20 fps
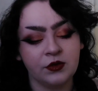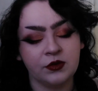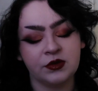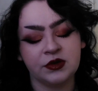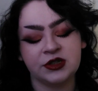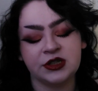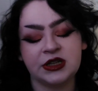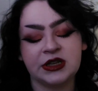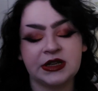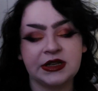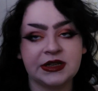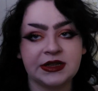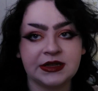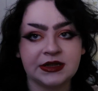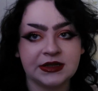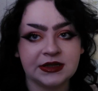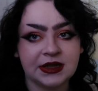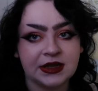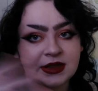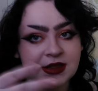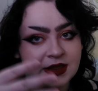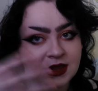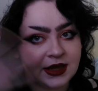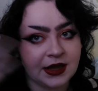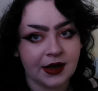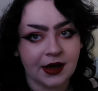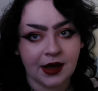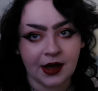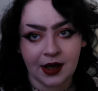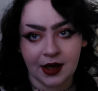which is the
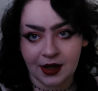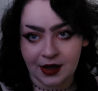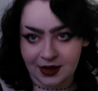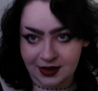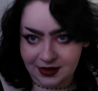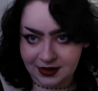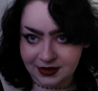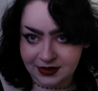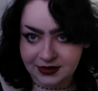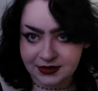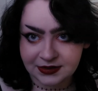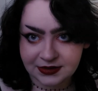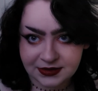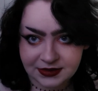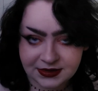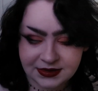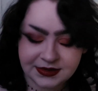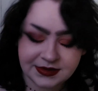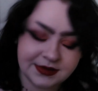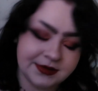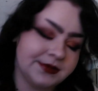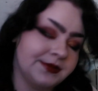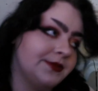eyes.